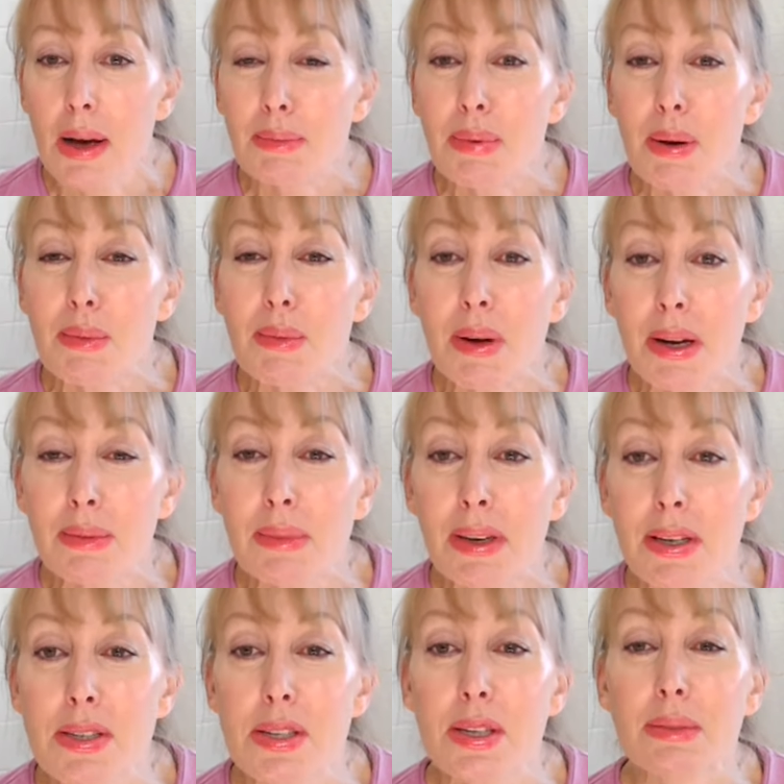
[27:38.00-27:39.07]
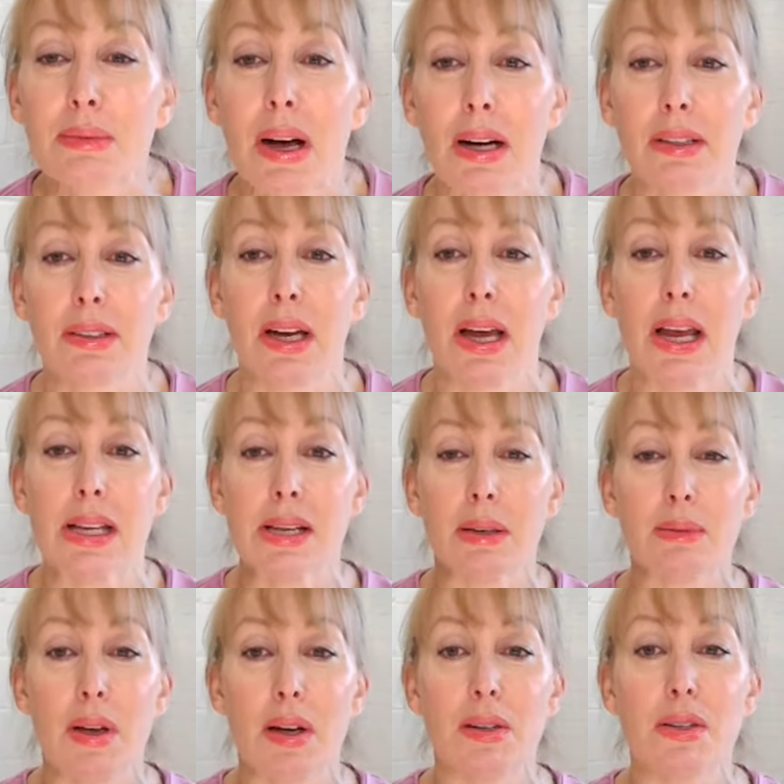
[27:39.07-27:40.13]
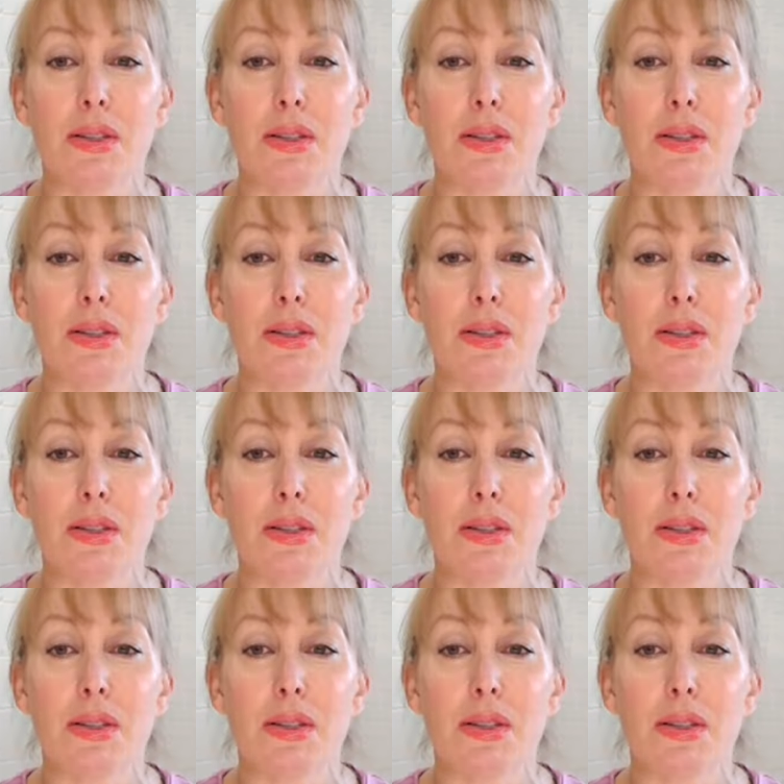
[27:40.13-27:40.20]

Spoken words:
But what I'm going to do, Margaret, is I'm going